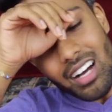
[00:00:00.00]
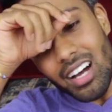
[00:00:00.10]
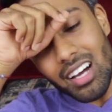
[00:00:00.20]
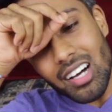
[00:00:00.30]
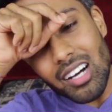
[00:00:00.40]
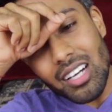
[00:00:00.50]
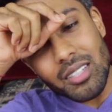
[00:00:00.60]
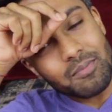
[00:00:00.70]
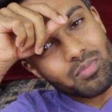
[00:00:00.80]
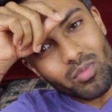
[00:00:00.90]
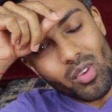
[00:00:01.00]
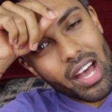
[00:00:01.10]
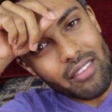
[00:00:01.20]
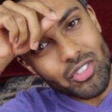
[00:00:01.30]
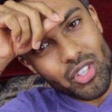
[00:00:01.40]
You
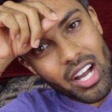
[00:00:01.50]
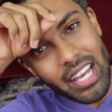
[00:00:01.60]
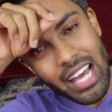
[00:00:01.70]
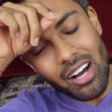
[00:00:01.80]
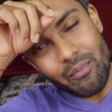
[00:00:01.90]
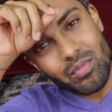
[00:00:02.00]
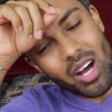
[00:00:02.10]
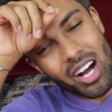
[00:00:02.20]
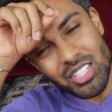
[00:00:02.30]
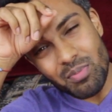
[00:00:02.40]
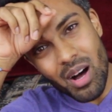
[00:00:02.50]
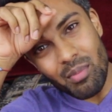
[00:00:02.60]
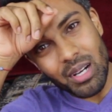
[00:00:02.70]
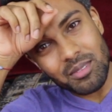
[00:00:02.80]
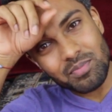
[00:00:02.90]
have to try it out.
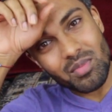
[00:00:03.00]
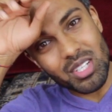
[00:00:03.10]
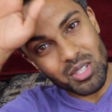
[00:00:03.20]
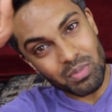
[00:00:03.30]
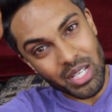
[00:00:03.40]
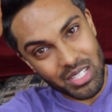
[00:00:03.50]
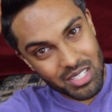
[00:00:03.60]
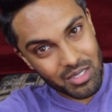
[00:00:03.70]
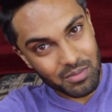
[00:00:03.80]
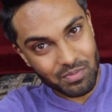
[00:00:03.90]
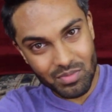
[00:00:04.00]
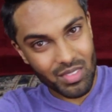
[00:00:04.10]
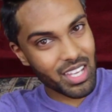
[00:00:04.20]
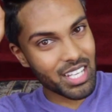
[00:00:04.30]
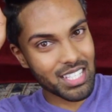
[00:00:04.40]
Haji-Baba is the place.
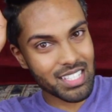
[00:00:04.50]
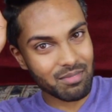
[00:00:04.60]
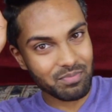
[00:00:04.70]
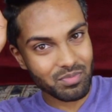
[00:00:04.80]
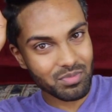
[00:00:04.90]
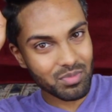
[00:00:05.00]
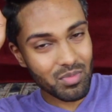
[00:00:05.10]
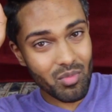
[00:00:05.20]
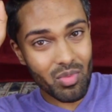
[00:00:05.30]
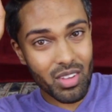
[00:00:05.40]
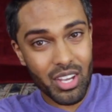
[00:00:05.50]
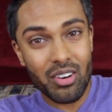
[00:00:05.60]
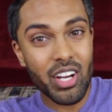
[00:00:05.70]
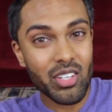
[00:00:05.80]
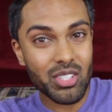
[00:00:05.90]
It is here
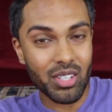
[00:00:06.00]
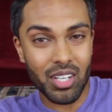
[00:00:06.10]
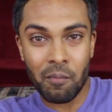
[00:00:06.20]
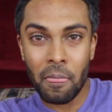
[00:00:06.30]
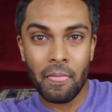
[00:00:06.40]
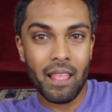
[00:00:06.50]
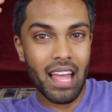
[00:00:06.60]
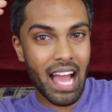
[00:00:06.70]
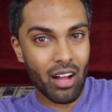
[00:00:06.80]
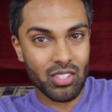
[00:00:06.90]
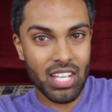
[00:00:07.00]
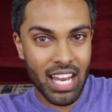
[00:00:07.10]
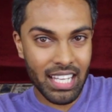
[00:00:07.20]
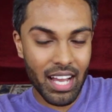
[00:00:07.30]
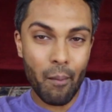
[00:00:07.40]
in Arizona.
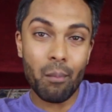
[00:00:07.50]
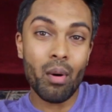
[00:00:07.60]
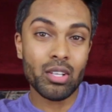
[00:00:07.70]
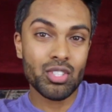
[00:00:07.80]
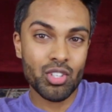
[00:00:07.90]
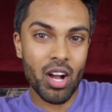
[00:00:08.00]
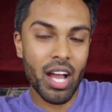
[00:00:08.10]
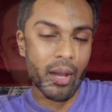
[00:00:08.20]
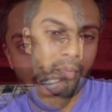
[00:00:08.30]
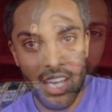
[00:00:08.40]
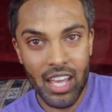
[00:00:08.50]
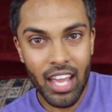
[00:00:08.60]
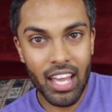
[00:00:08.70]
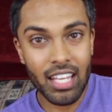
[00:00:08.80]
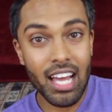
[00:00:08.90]
Outstanding, a must try.
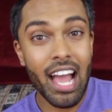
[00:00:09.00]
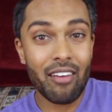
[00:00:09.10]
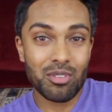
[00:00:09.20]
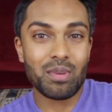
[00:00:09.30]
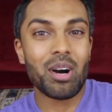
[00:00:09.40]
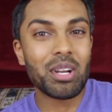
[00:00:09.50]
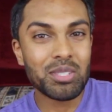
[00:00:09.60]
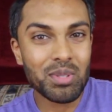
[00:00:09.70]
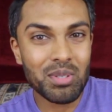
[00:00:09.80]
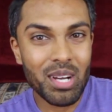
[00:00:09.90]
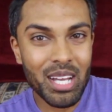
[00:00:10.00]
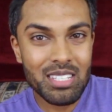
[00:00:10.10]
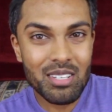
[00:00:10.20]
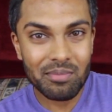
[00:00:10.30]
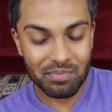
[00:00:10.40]
And I have to be honest with you
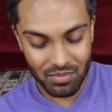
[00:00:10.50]
guys,